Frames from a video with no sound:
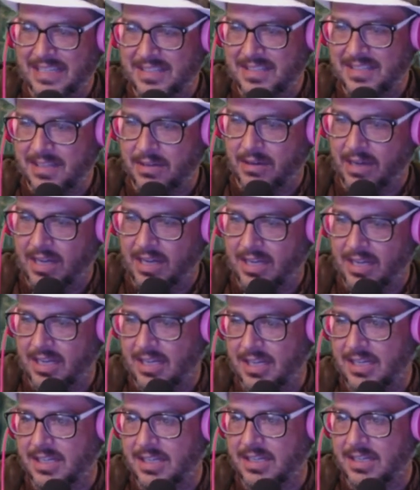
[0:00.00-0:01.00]
So,
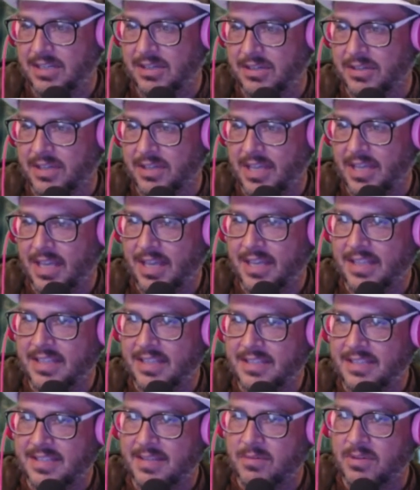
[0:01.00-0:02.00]
okay,
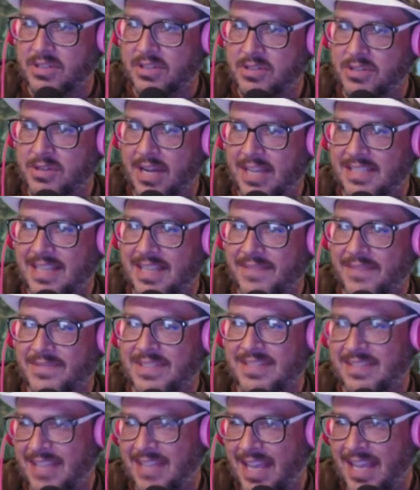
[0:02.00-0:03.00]
let's see what you guys have to
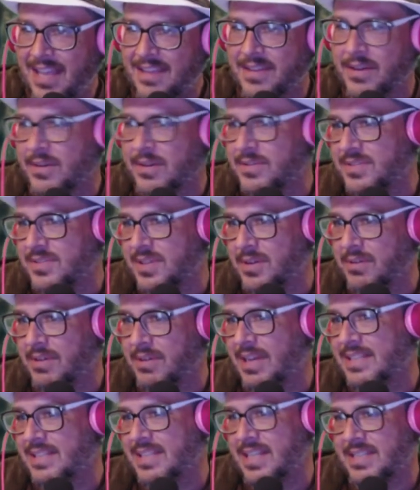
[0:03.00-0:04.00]
say, though. So,
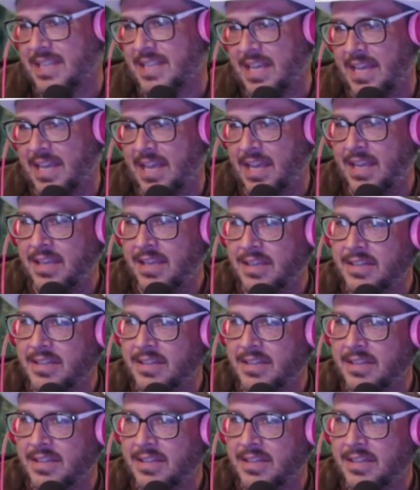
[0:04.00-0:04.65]
Gray says, hey.